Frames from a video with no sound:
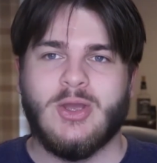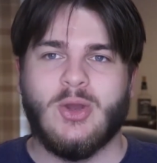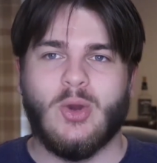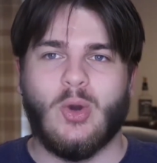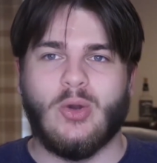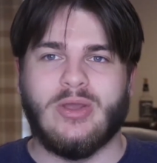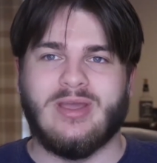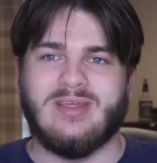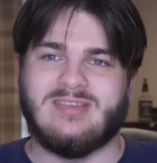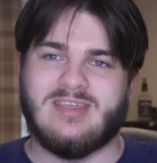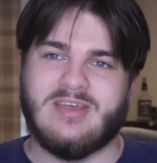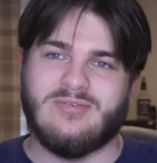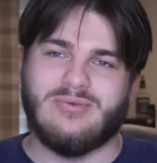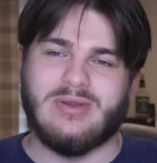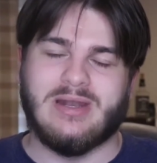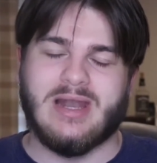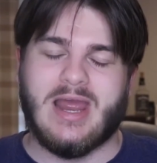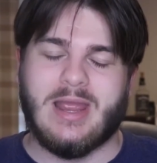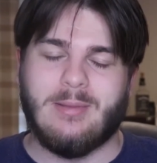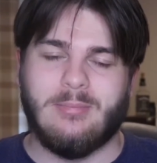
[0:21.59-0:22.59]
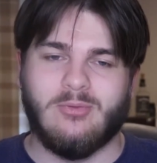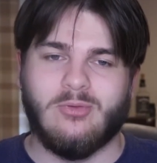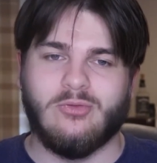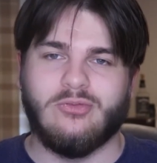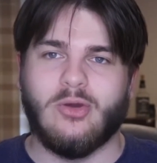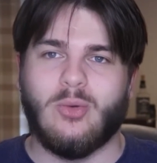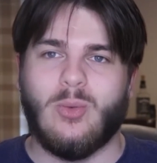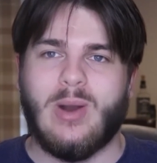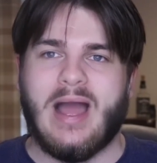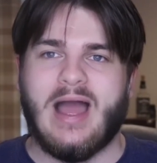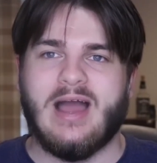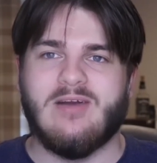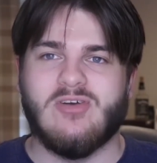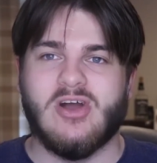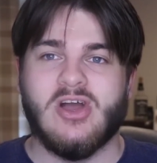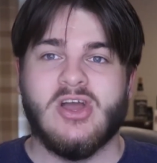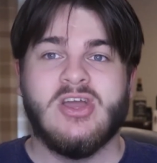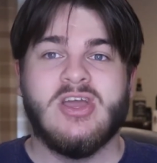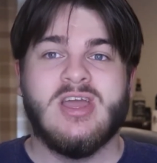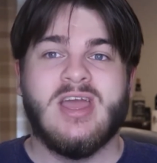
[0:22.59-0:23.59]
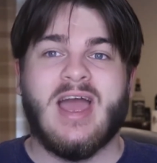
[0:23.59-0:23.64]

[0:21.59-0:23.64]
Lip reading: or your different labels or whatever.